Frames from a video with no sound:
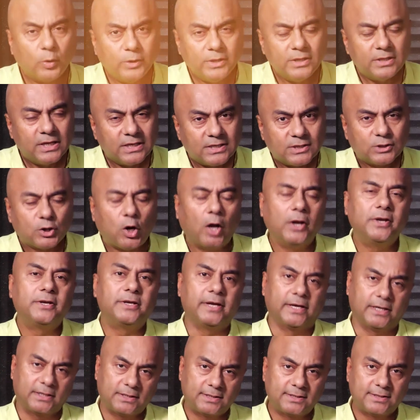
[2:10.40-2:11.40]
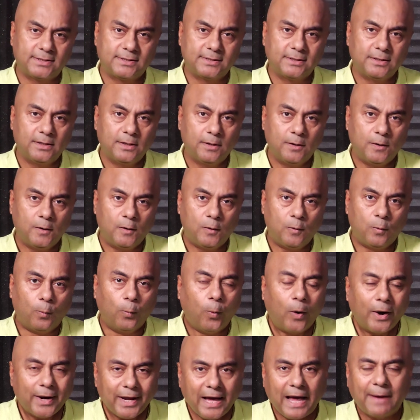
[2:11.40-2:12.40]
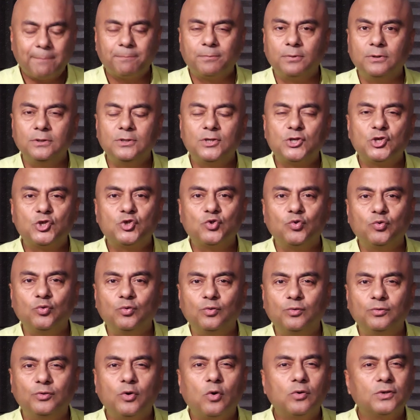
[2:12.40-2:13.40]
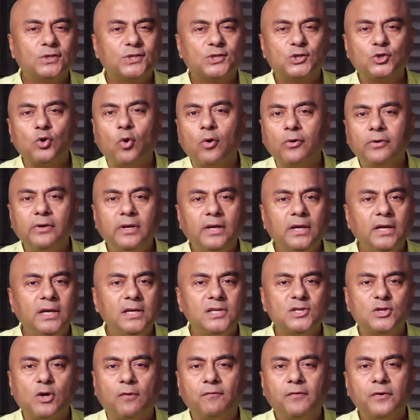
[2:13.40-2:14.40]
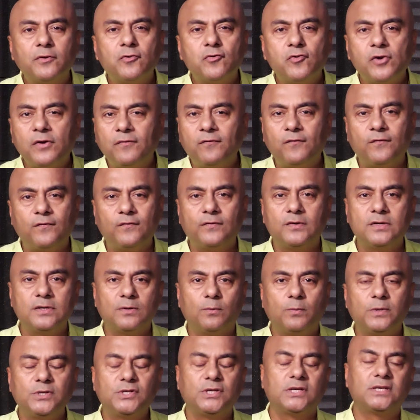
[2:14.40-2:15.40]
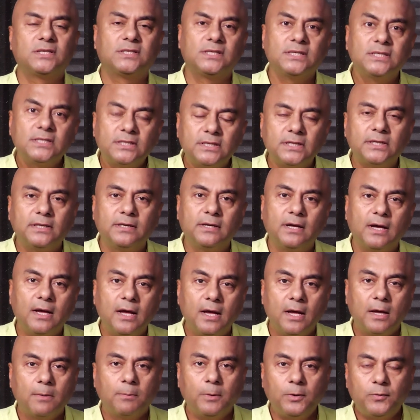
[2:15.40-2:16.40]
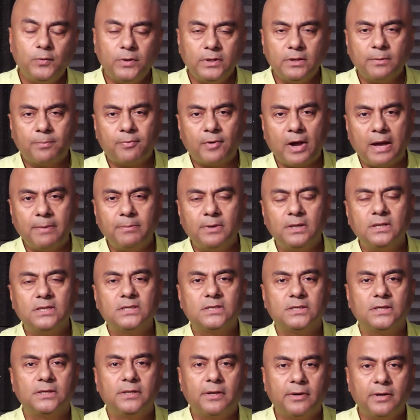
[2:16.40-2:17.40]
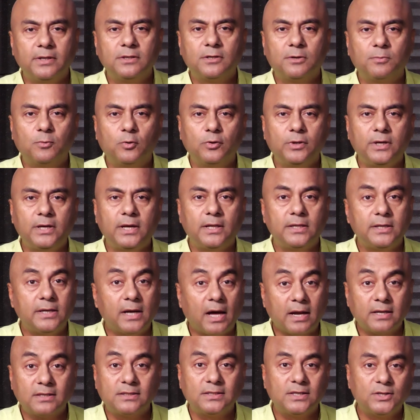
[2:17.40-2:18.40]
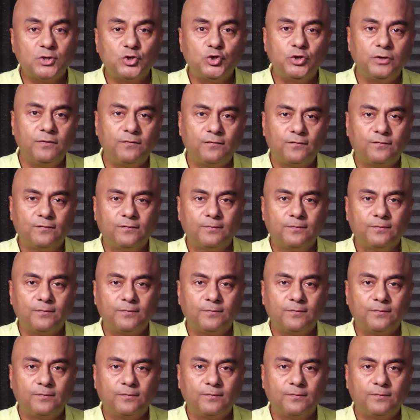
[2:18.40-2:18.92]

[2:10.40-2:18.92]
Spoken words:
in this context, what happens to those stories of a rift which existed between the Prime Minister Narendra Modi and the RSS chief?